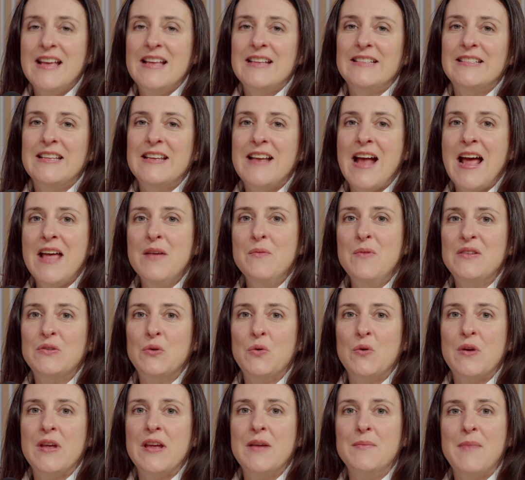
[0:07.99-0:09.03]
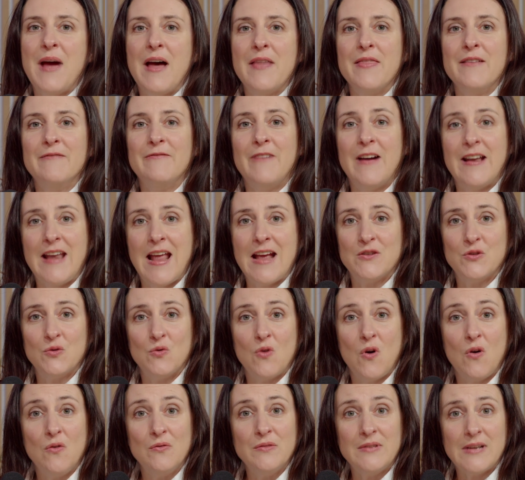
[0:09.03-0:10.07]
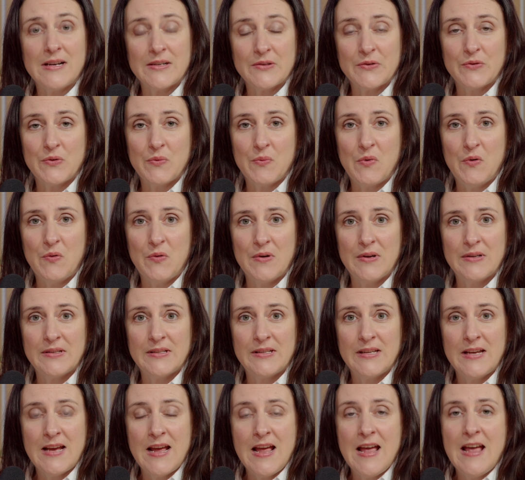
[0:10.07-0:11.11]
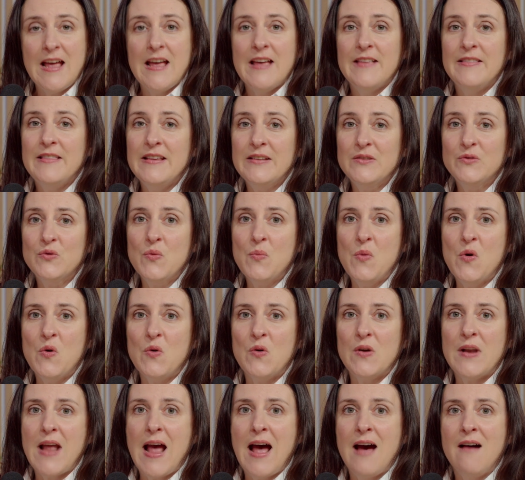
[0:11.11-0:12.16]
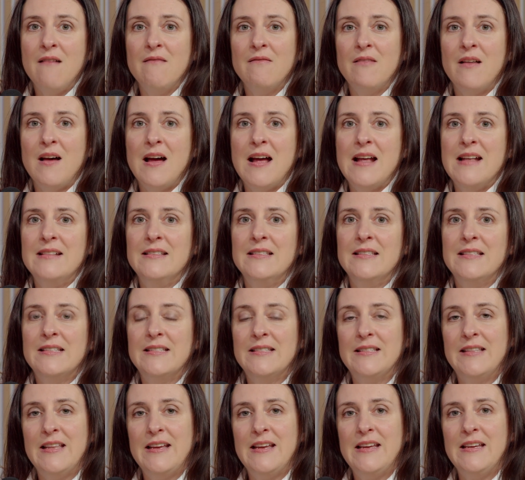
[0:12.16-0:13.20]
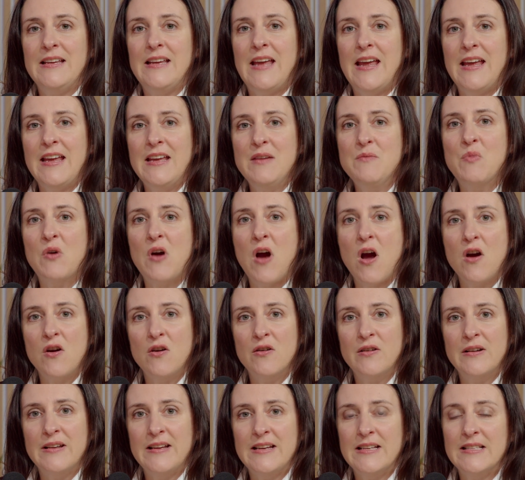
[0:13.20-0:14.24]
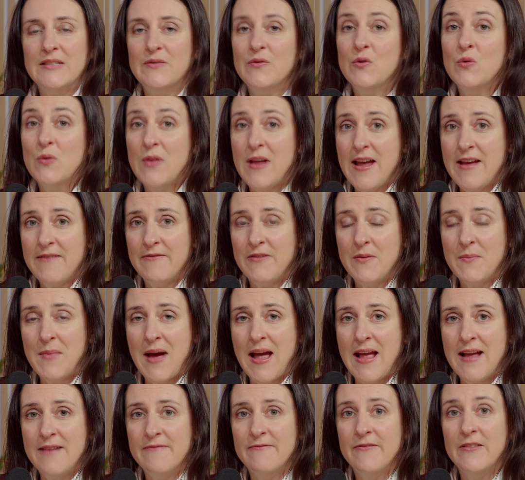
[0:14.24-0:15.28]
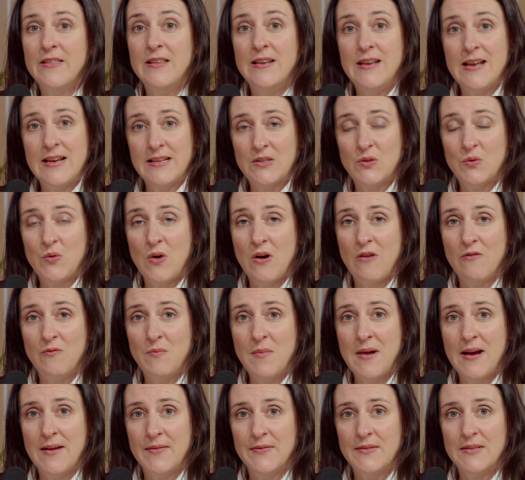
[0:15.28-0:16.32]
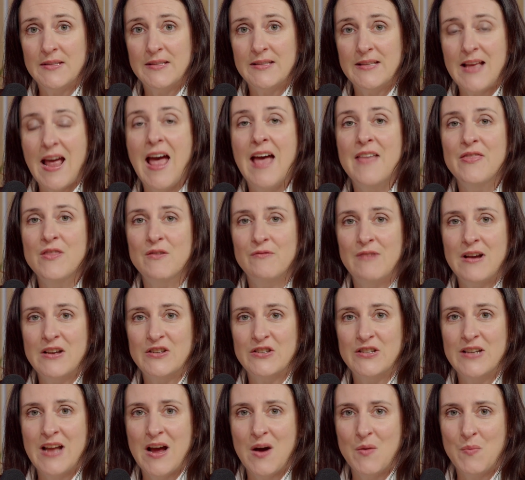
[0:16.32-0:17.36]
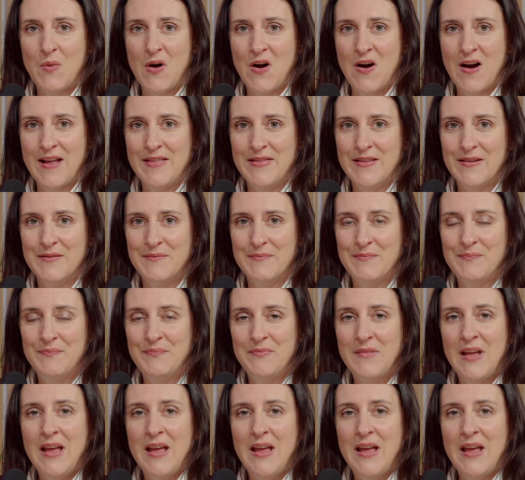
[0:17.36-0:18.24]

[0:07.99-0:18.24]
Today we're talking about the Financial Conduct Report. This report outlines the key priorities for the FMA for the next 12 months and the rationale behind them.